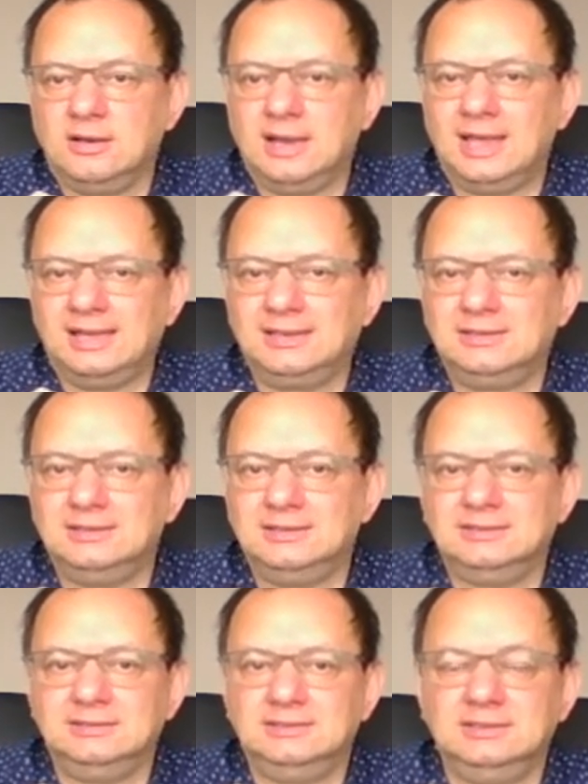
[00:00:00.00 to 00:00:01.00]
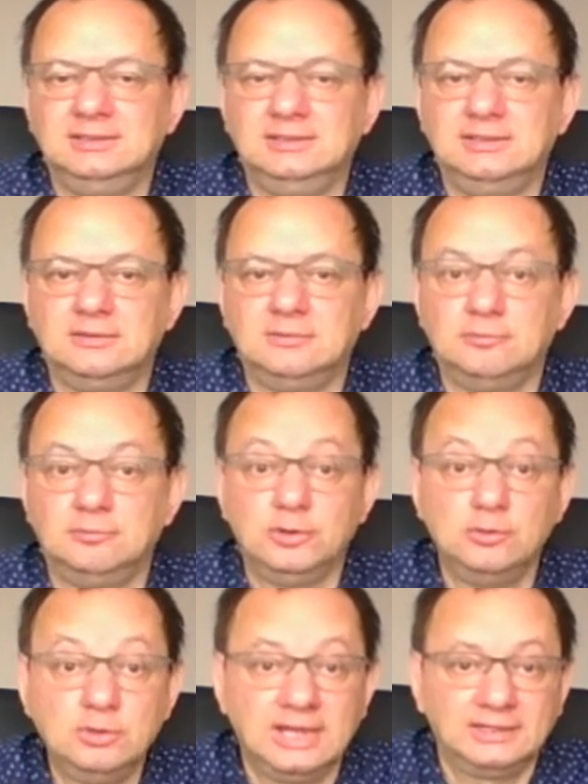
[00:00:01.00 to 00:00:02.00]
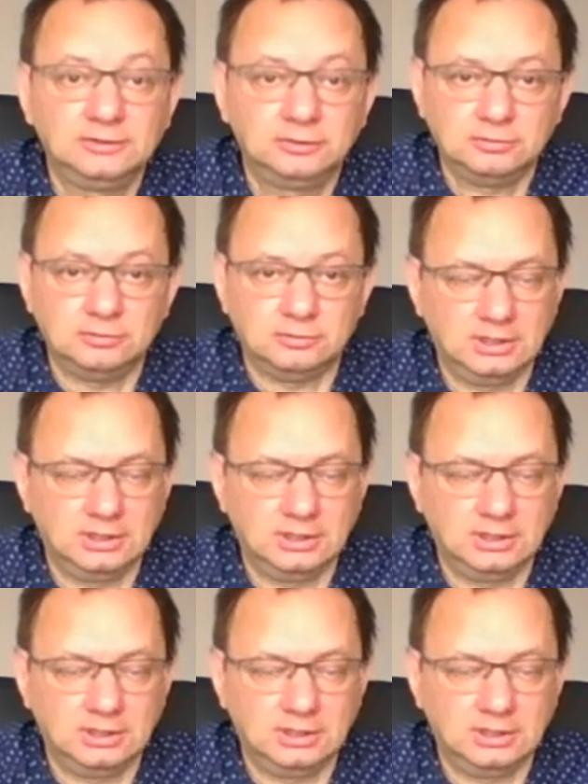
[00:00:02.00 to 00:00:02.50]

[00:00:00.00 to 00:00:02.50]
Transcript: lightly the blue LED too.